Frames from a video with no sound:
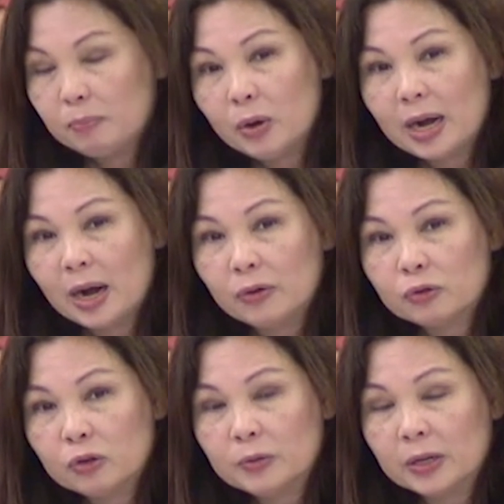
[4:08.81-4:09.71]
put our
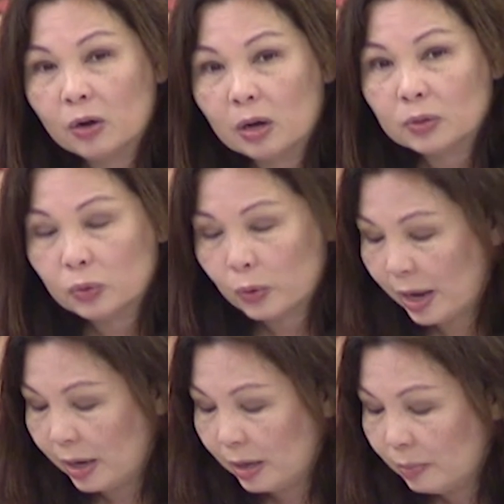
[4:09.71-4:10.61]
troops in harm's
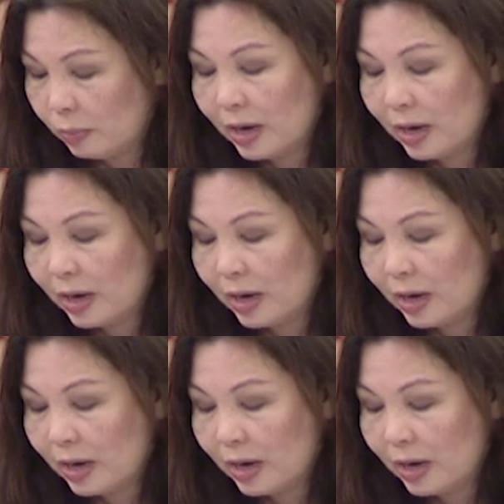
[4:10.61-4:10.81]
way,